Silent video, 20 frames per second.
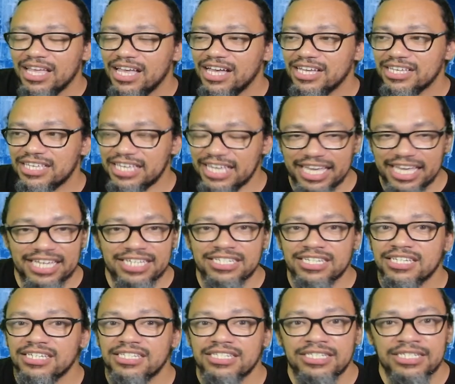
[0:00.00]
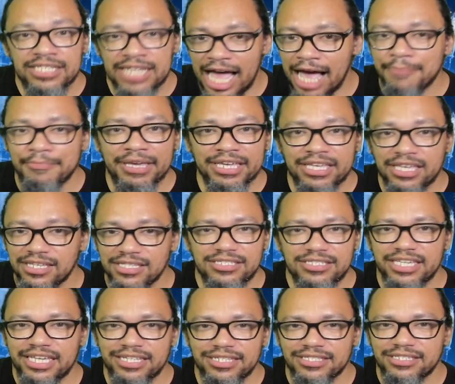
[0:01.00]
Again, not making
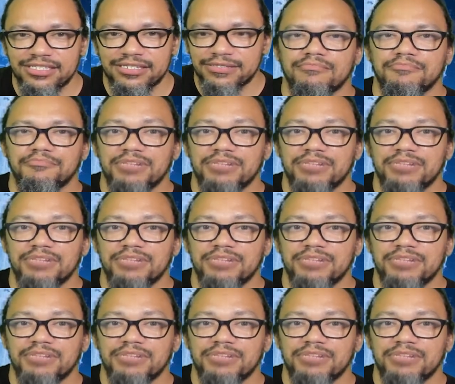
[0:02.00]
sense.